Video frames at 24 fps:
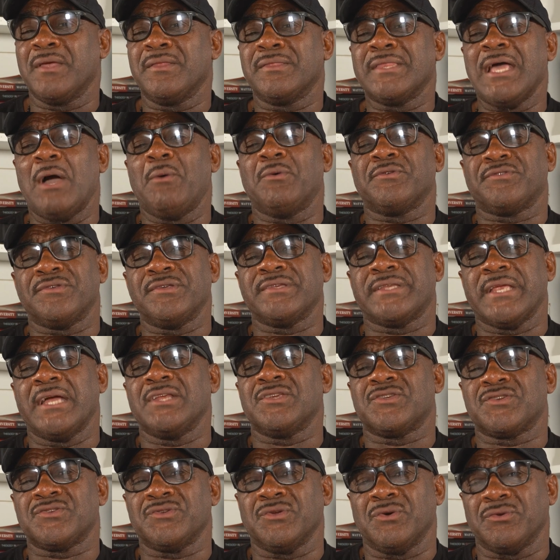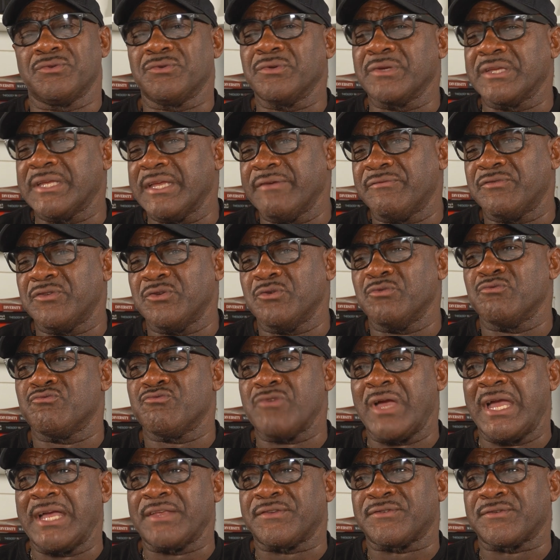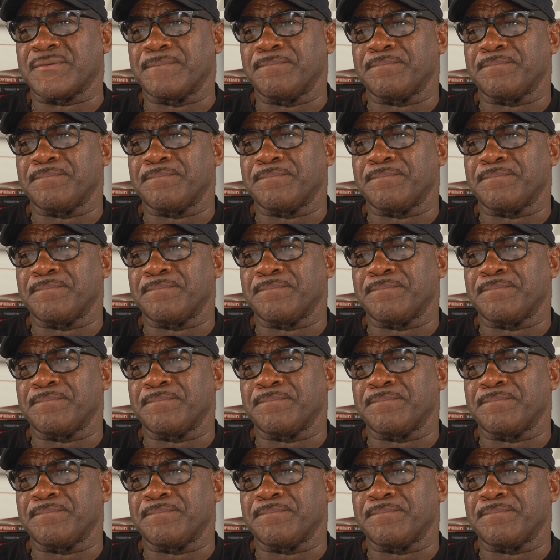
That was intentional to give you rest.